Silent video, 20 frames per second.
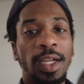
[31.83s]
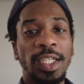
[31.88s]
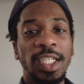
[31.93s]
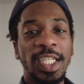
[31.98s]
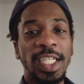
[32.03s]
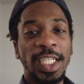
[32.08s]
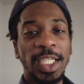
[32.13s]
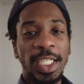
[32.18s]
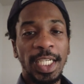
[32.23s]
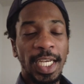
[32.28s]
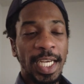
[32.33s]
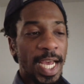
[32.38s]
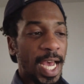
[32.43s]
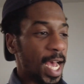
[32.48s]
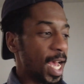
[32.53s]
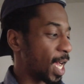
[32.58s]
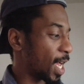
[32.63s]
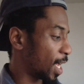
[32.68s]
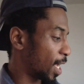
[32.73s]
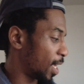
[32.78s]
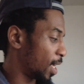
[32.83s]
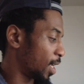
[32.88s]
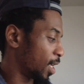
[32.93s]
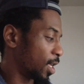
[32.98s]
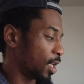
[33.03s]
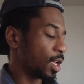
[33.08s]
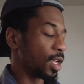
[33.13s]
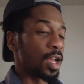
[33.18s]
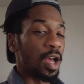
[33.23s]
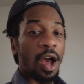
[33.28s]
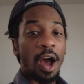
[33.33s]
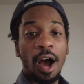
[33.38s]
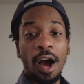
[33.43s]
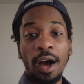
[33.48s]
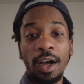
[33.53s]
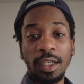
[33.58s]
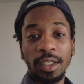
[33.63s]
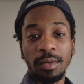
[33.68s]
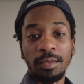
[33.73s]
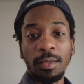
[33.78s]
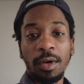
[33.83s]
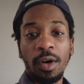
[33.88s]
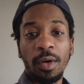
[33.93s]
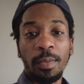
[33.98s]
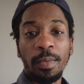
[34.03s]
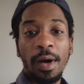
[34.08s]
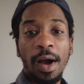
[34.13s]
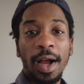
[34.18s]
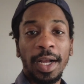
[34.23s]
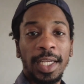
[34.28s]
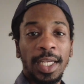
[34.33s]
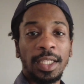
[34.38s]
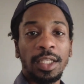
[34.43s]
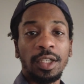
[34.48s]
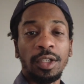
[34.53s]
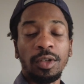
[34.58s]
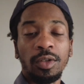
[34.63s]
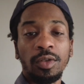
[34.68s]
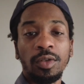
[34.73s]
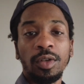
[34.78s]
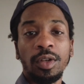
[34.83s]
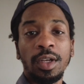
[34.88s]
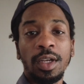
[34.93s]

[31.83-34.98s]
DJI Osmo Pocket 2